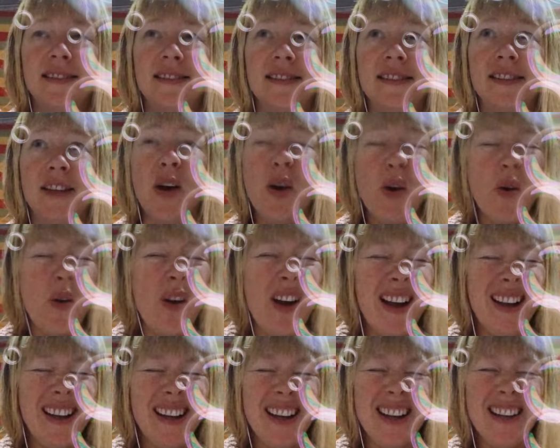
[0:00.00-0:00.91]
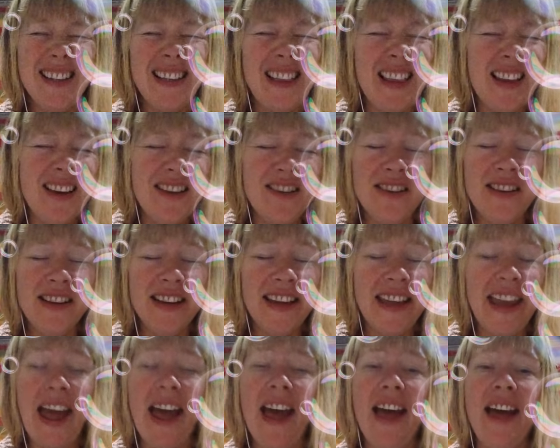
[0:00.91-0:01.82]
No one could
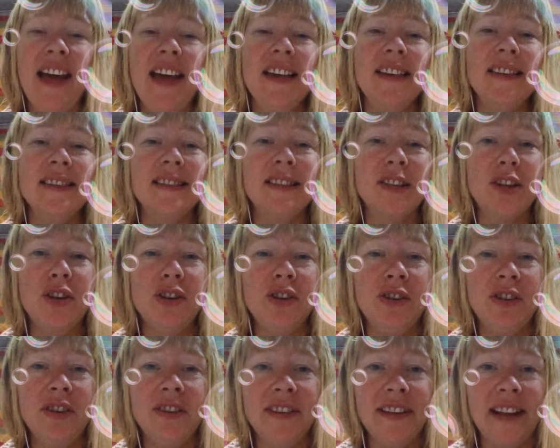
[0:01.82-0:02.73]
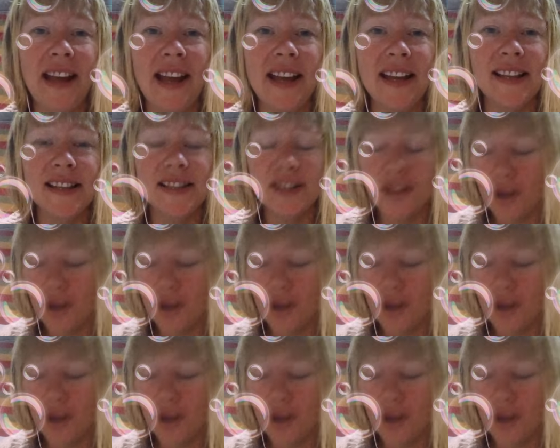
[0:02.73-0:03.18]
look as good as